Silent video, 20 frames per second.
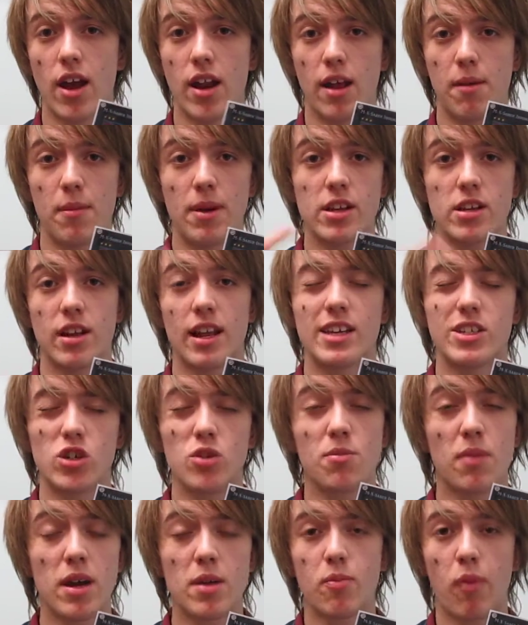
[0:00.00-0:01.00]
and it lets
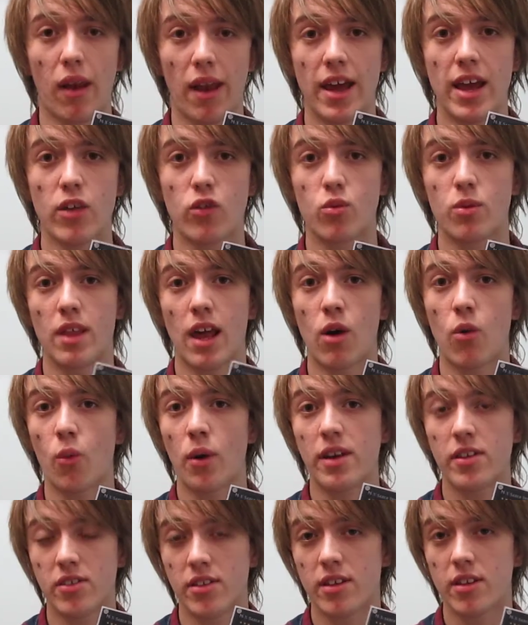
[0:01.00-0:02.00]
you make plays without
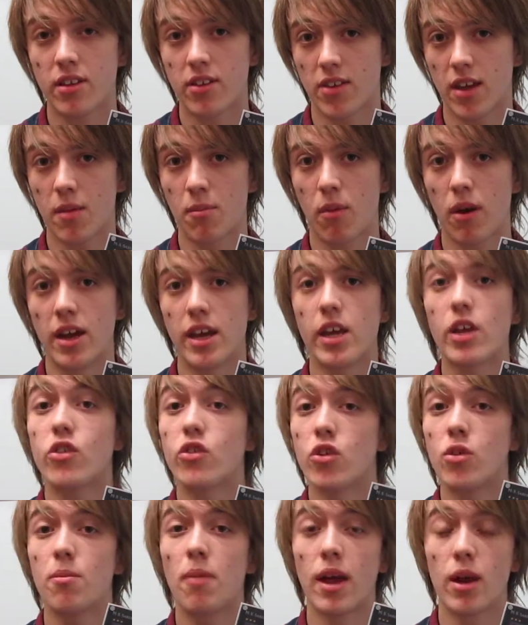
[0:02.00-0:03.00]
wasting the
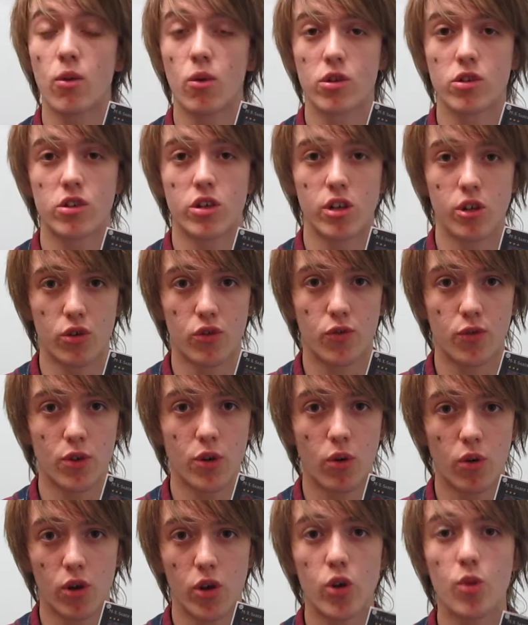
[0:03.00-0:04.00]
Zenmighties you may want to use for
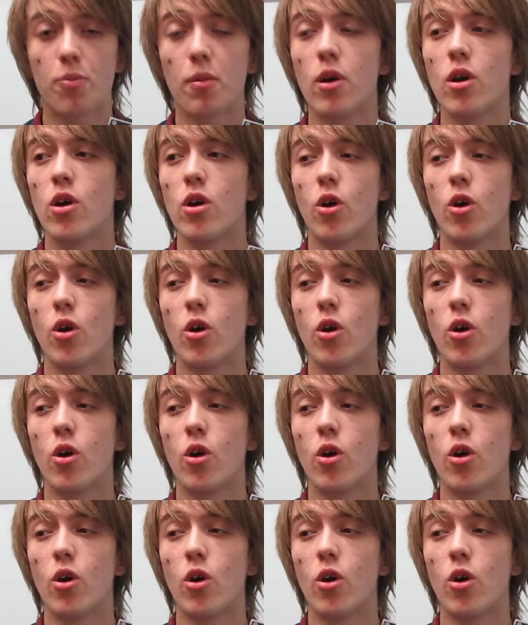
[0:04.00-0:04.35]
your loop,